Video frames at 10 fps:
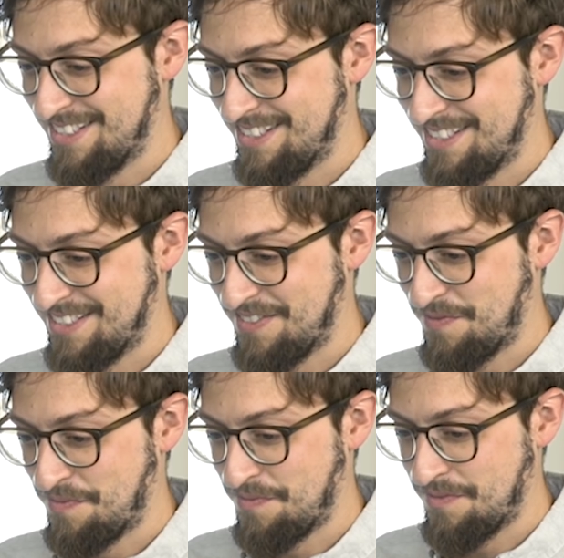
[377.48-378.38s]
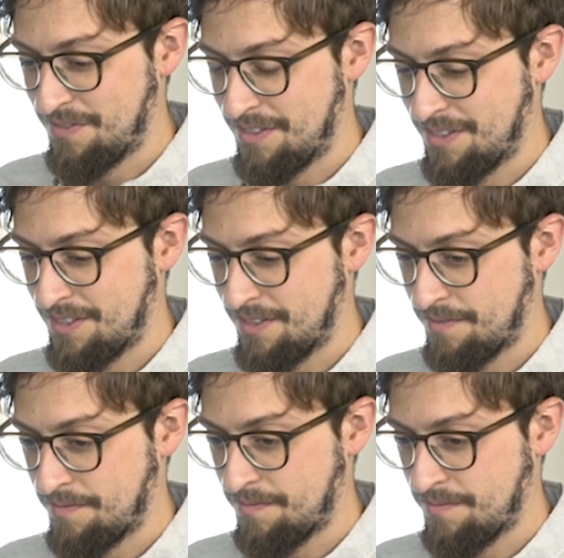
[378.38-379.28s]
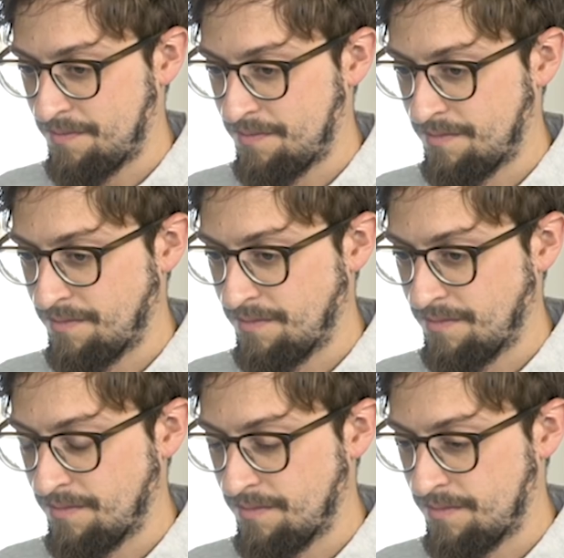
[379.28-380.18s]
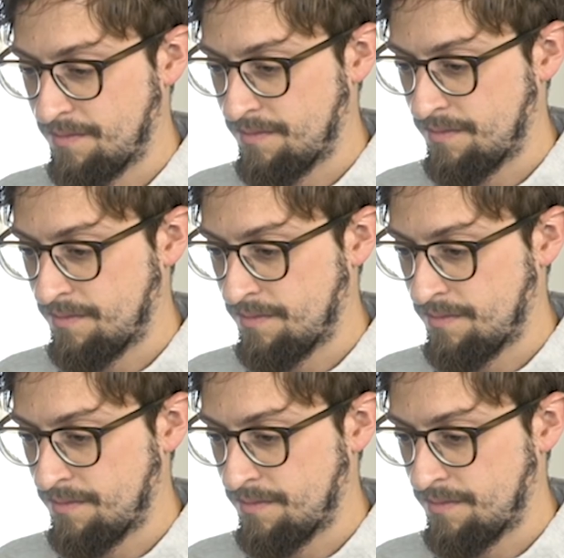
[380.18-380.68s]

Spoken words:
No words are spoken by the person on screen.